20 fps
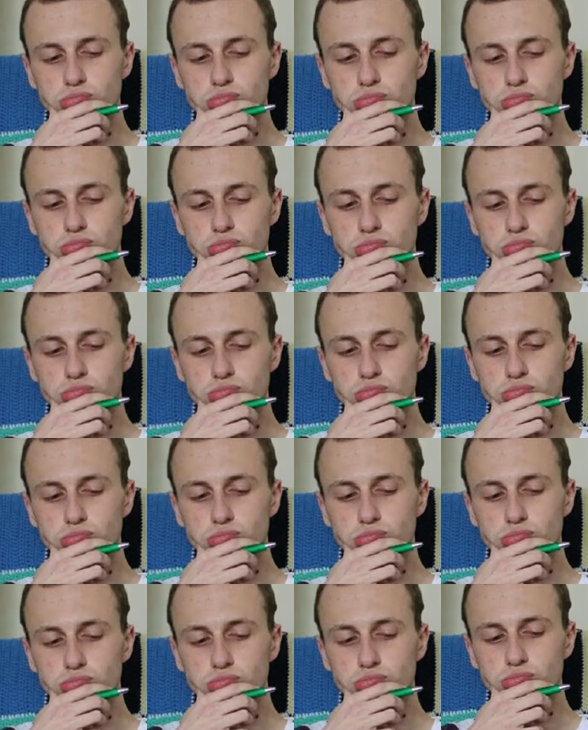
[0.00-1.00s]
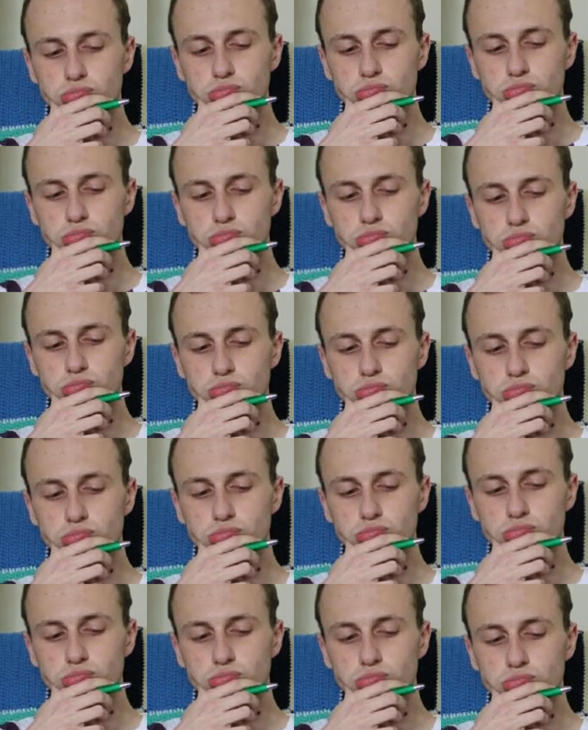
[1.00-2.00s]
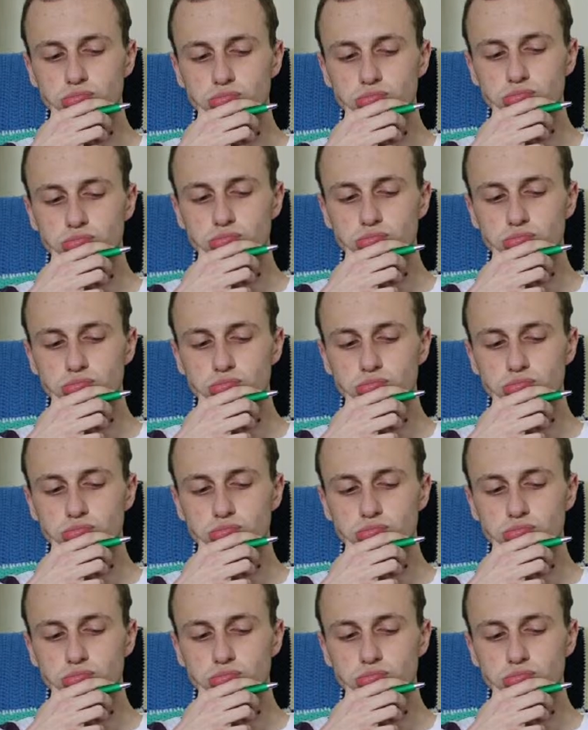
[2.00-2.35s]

with a bunch of my friends that came